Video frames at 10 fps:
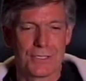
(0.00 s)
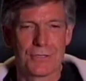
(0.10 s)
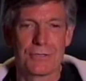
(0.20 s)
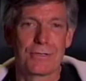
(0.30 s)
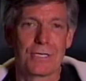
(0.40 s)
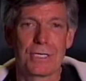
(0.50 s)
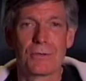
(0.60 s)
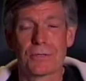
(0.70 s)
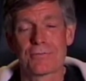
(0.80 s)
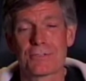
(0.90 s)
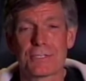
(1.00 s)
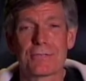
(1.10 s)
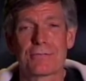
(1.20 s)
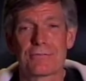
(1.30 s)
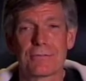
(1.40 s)
So I worked for
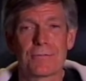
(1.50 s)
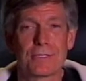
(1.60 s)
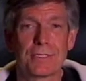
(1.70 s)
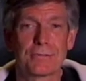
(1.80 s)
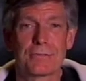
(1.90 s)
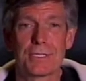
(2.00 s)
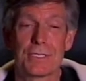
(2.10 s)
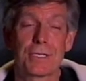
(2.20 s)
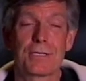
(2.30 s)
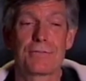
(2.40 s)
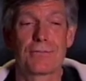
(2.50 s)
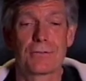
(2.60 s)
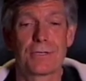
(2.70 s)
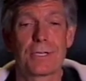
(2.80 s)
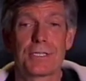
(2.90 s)
Sun from
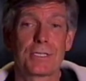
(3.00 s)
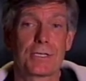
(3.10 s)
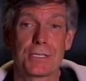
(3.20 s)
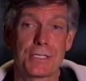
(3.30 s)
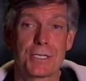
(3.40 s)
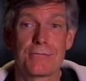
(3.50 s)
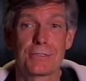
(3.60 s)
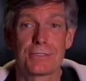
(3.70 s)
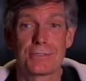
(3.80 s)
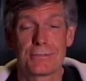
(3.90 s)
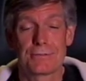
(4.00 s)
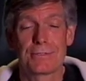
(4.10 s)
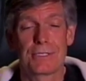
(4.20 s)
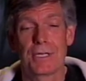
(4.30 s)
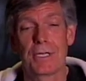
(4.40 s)
1994 to 1997
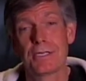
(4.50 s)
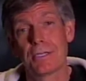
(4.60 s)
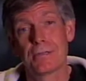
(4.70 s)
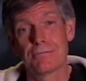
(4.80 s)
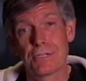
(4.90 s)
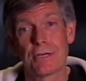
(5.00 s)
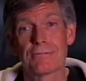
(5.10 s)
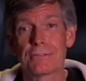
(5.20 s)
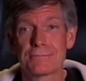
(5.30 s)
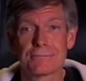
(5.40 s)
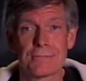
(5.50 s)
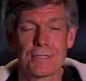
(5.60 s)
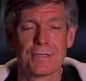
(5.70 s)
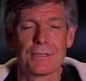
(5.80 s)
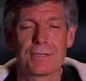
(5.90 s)
in the heyday of Java.
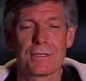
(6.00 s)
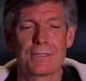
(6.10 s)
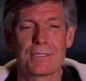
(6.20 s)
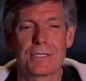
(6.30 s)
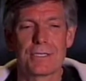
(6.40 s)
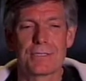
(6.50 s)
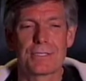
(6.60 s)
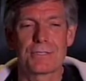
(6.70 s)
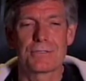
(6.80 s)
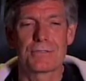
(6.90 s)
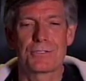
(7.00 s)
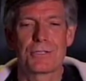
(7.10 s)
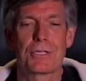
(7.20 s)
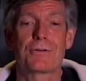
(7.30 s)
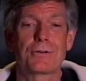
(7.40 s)
And Sun
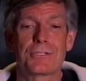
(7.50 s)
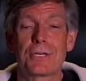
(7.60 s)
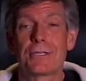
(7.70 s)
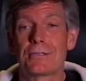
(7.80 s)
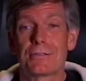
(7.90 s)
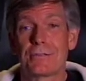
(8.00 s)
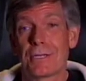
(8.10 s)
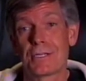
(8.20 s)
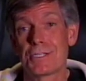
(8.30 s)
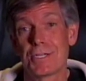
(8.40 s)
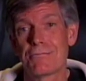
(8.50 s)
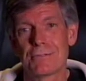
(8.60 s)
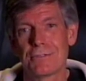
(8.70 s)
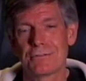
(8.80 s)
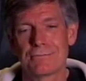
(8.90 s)
shut down our site in
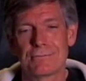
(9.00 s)
'97, and